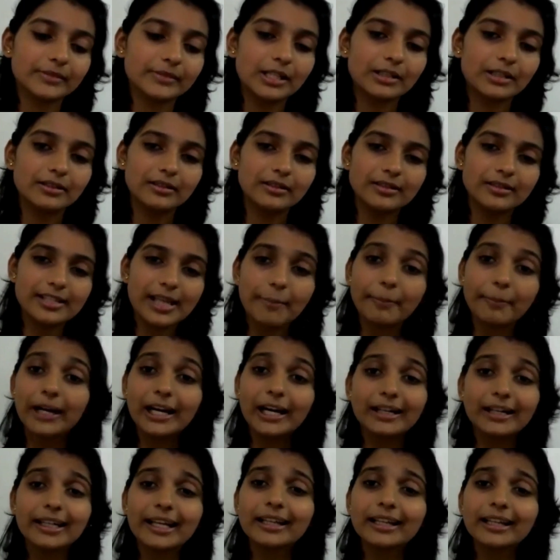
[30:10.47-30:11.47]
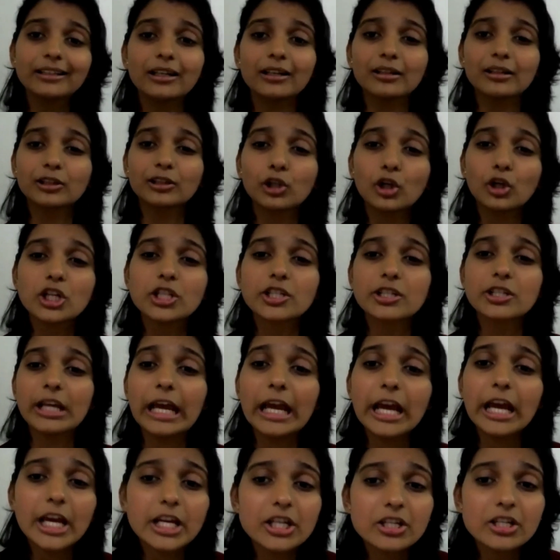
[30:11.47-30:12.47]
separating the clothes
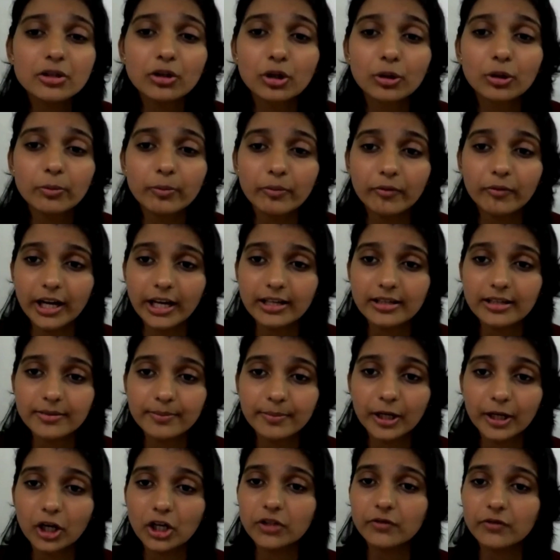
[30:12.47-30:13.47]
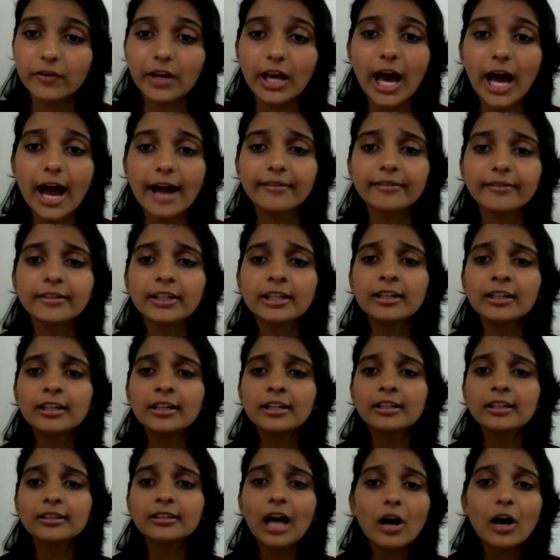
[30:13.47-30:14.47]
age group wise, because we had
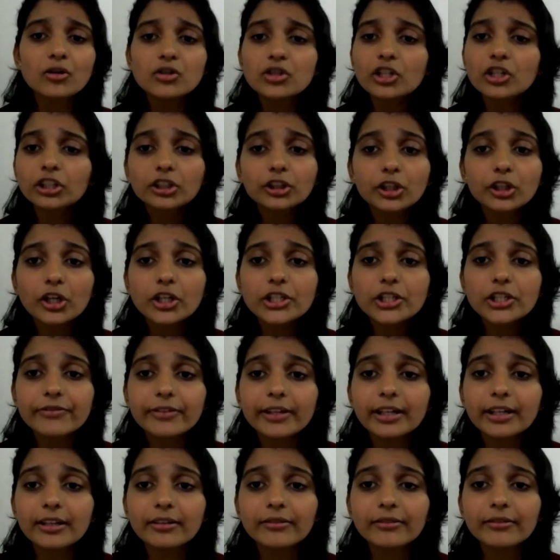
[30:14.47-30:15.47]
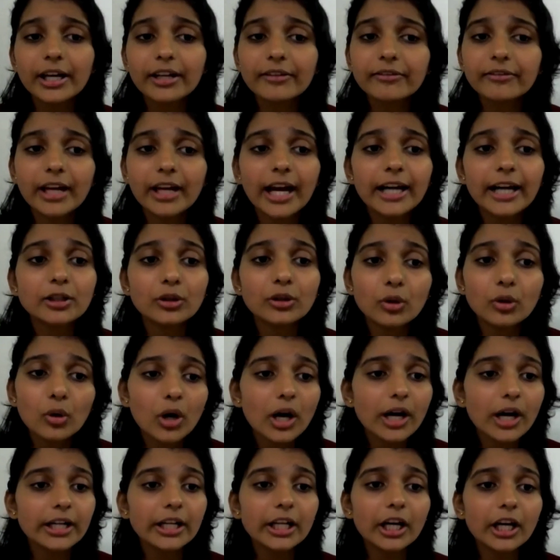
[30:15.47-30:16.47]
1,000 clothes where we had no
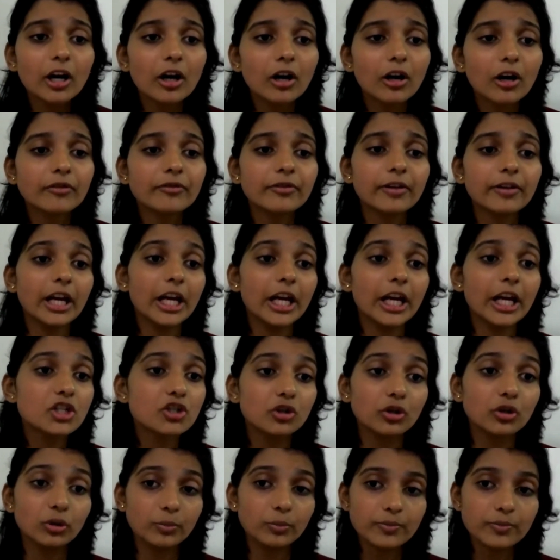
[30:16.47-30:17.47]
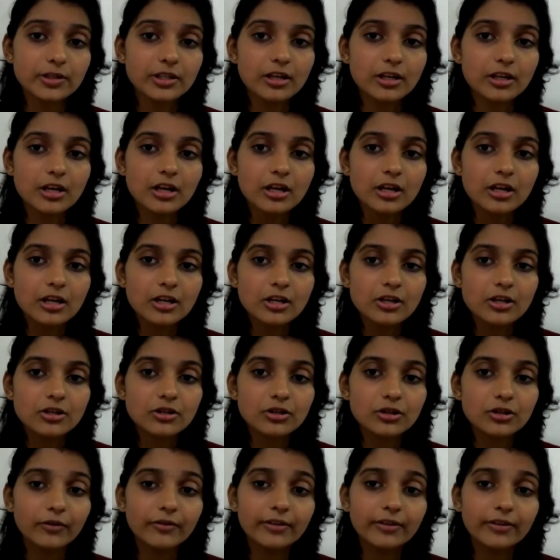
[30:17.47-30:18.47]
idea of age groups.
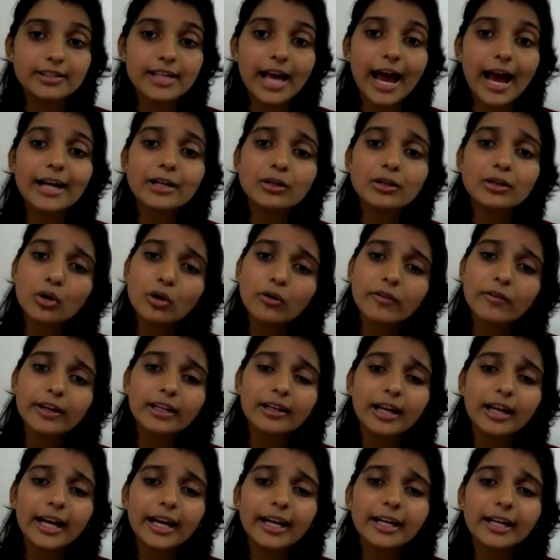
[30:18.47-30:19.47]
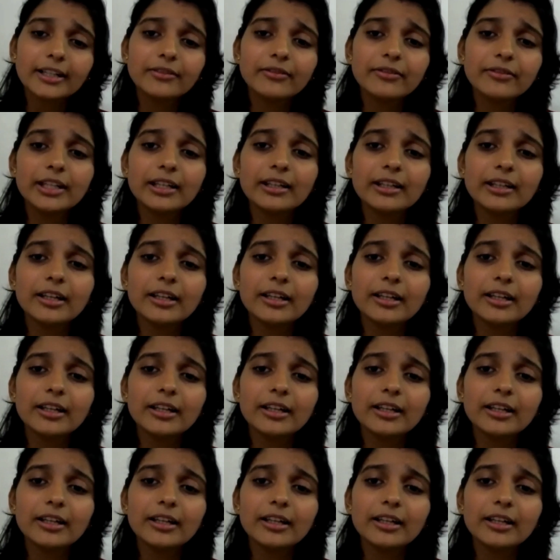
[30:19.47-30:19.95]
So we sat overnight, we